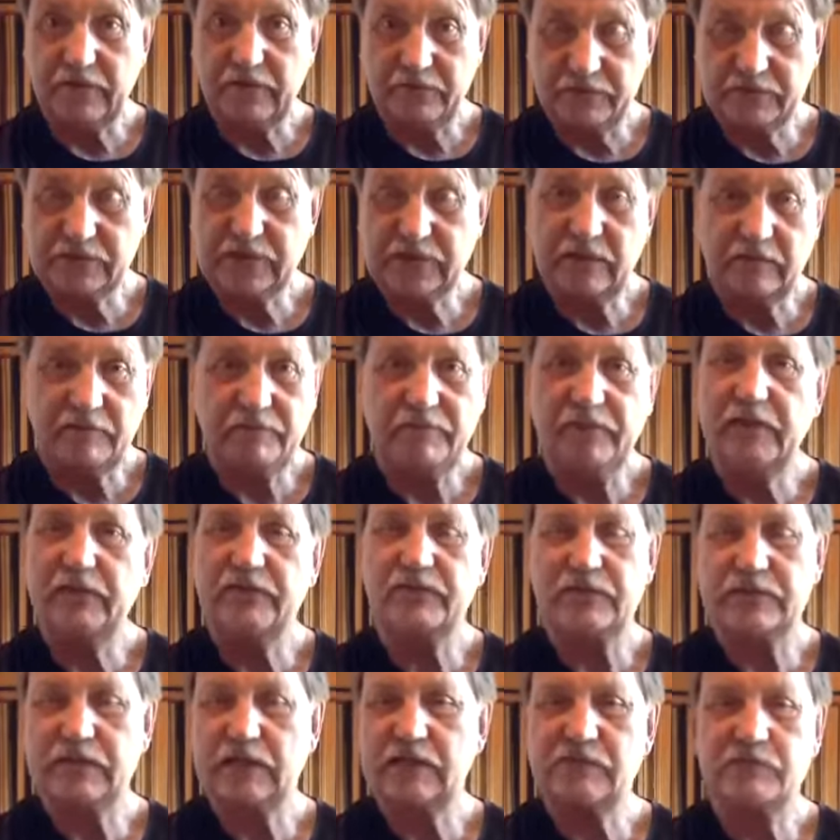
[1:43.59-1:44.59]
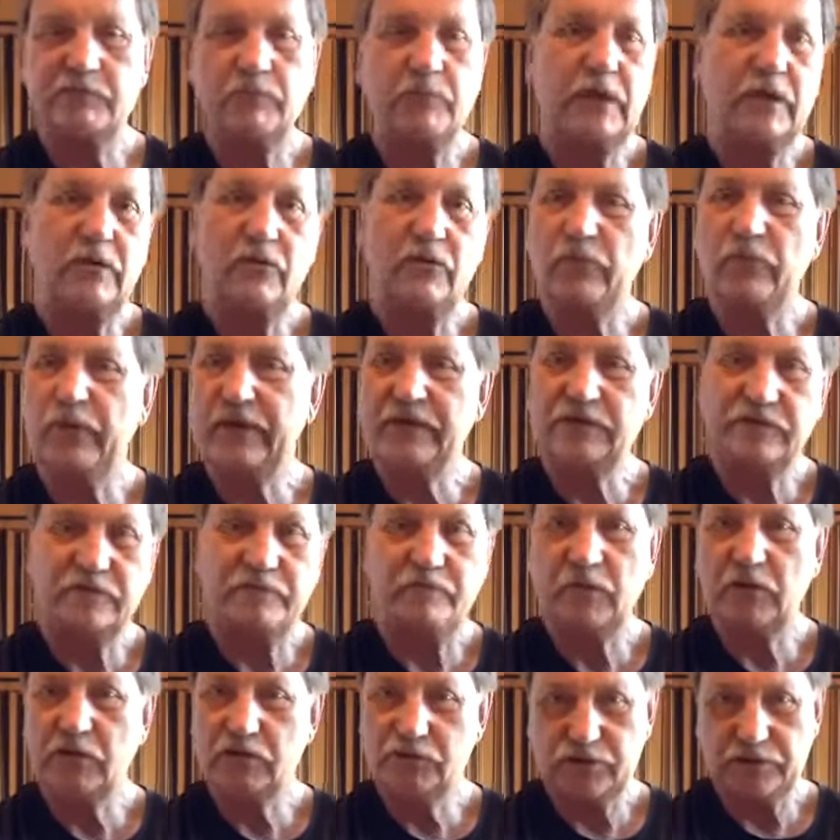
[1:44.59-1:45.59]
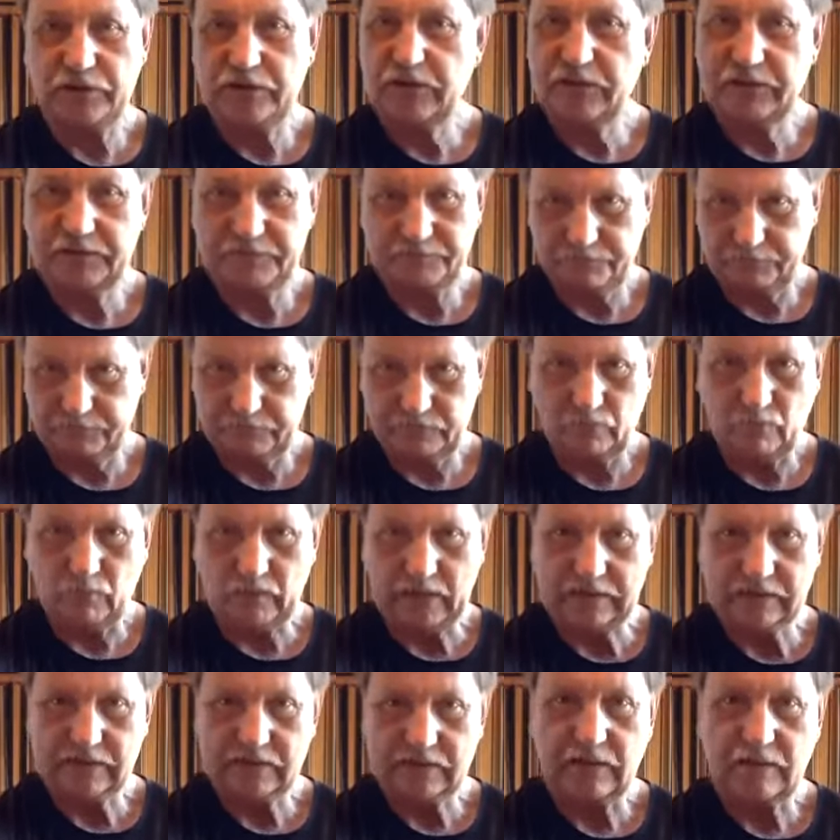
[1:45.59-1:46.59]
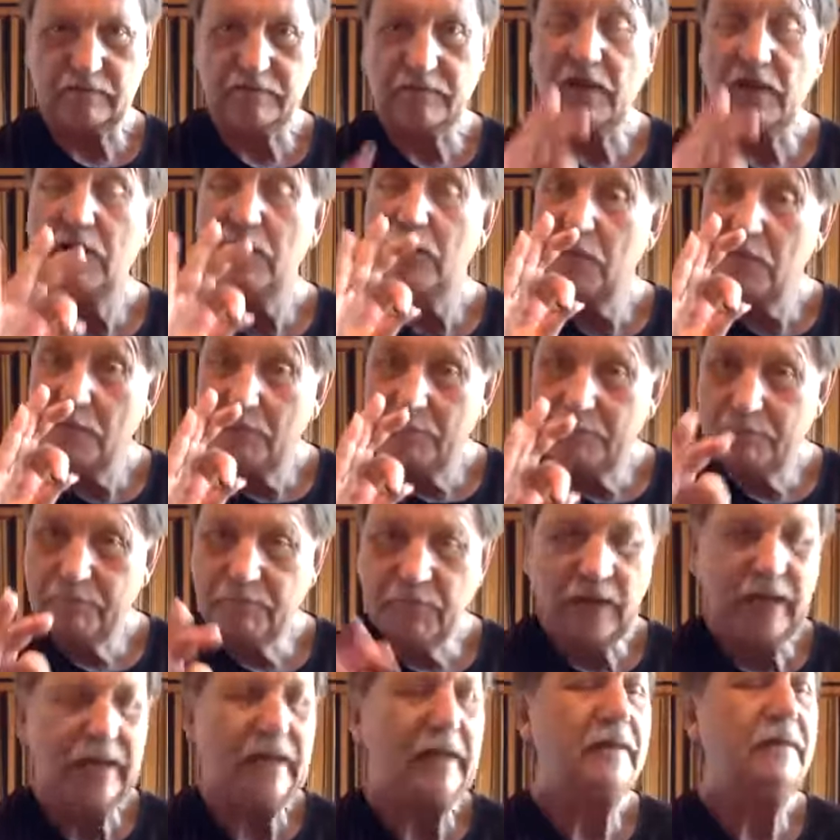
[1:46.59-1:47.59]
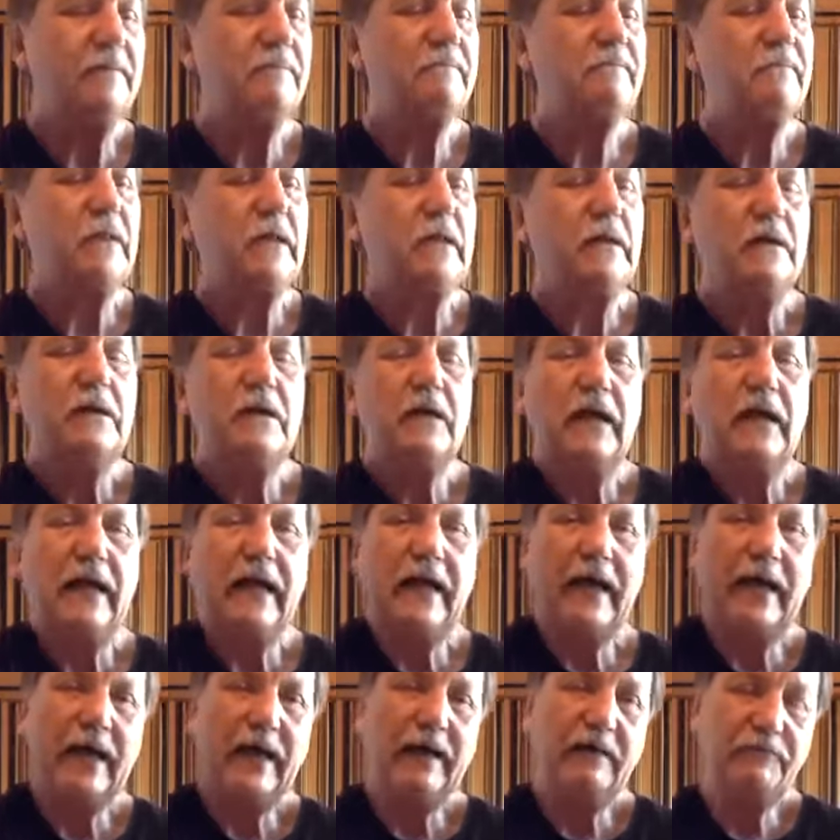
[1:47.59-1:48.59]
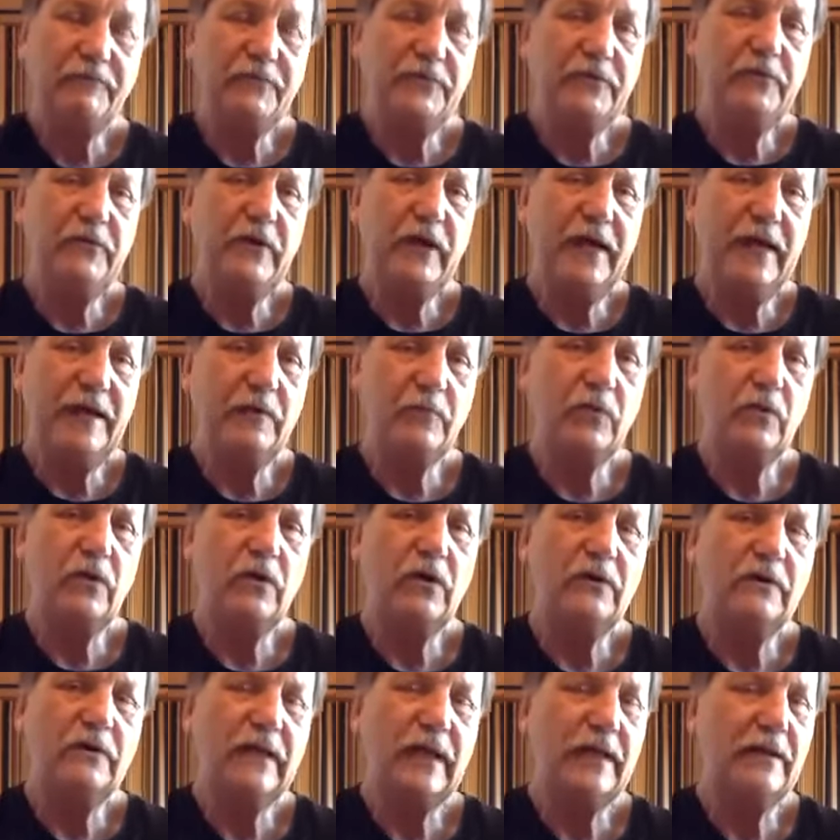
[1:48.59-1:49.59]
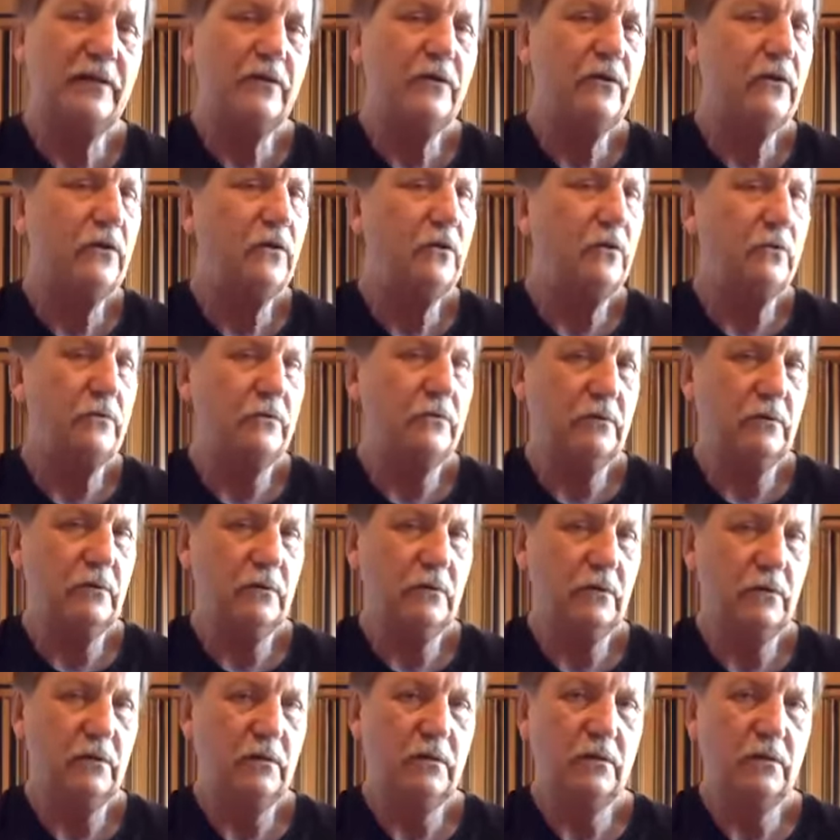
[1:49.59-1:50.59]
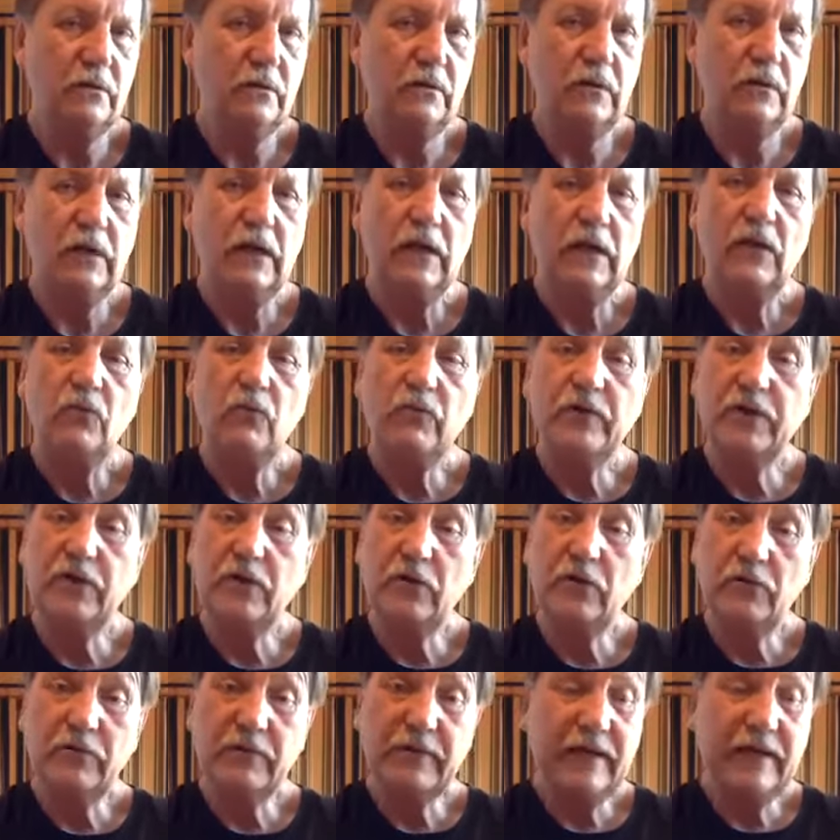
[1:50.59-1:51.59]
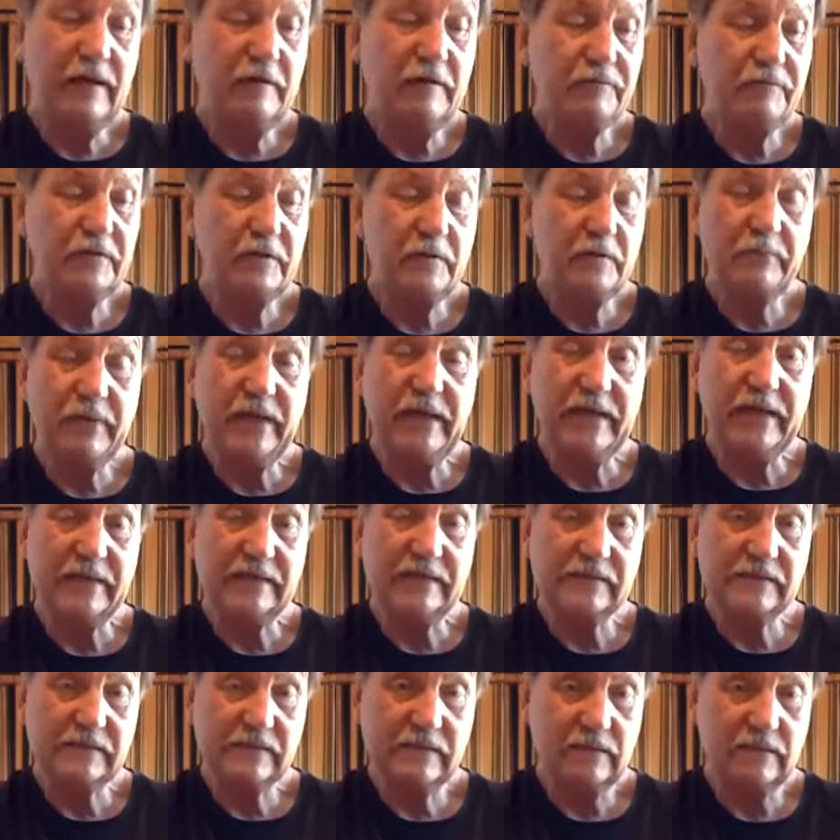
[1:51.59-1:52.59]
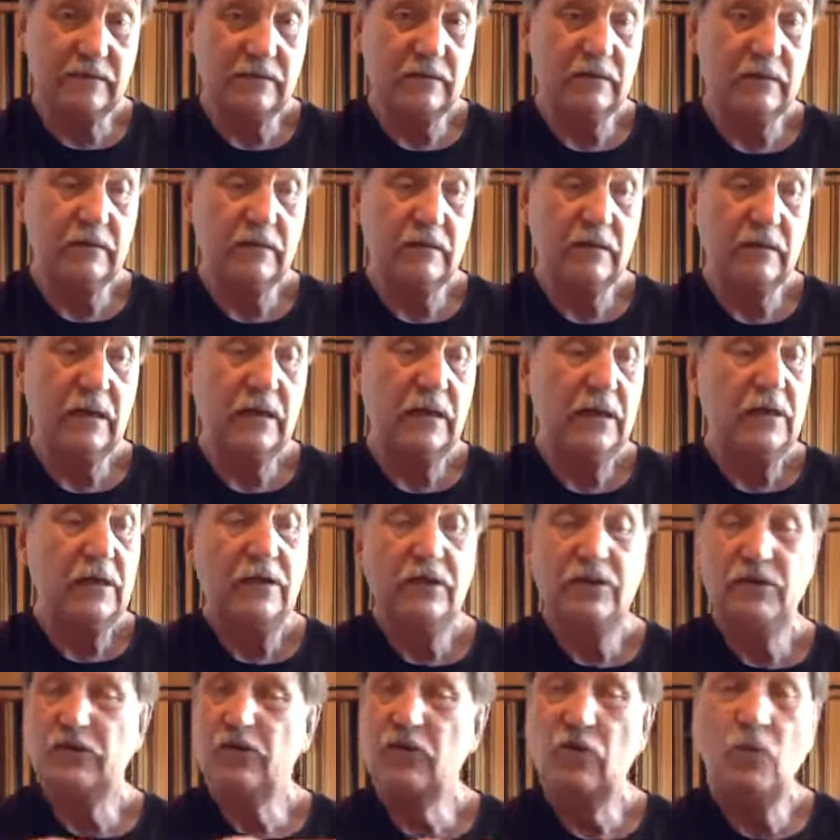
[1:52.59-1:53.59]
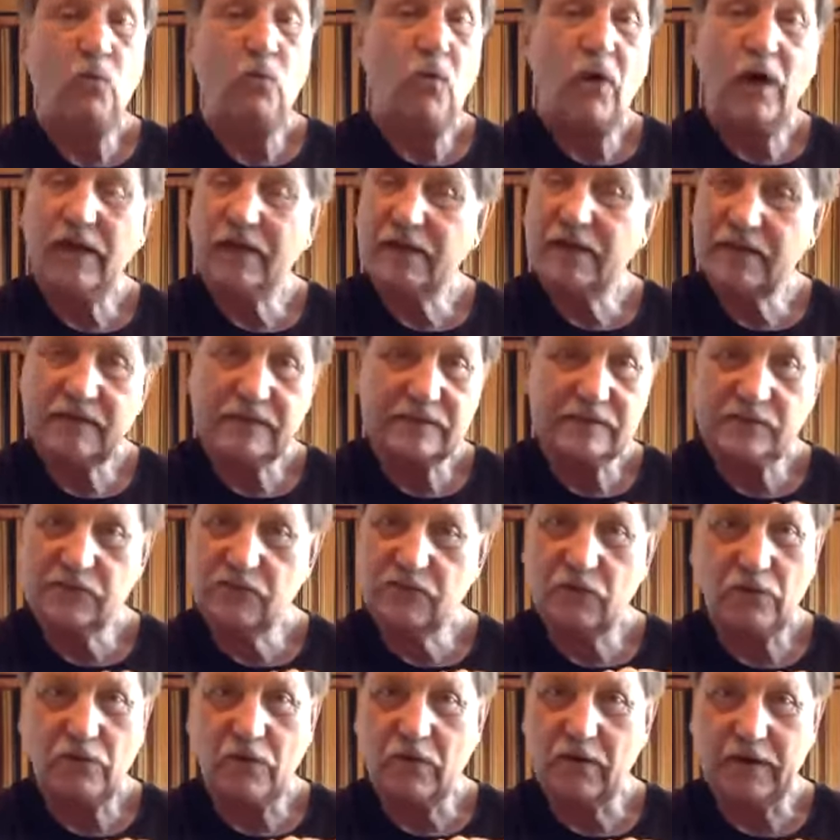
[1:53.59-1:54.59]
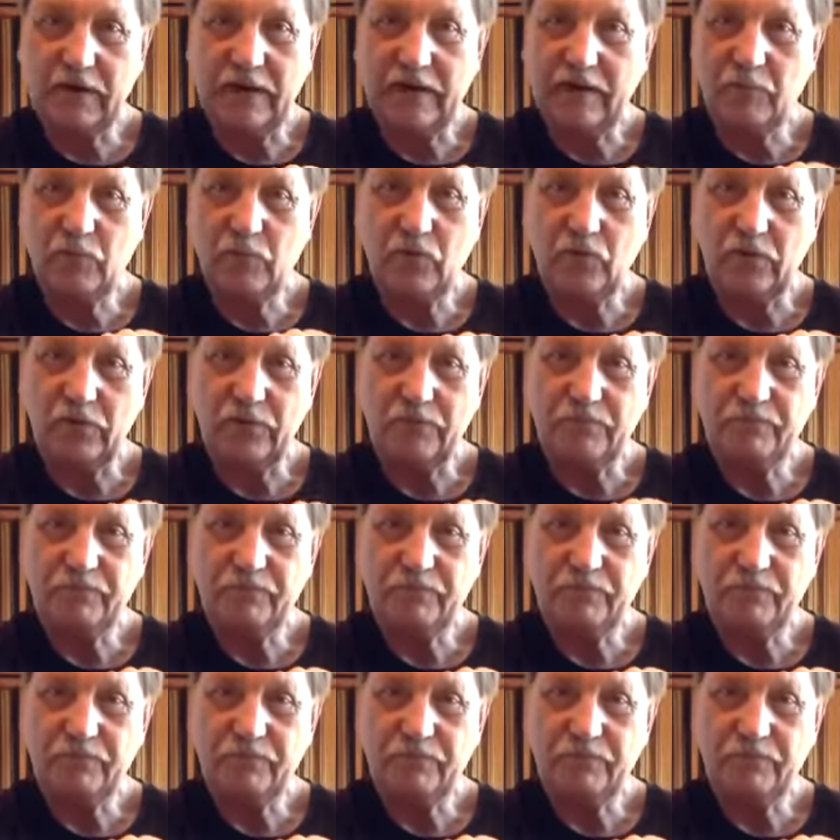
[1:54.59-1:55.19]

Your second finger just has better range of motion and stuff. But after you hammer on that note, when you go to the F in the bass, you don't want this note on anymore.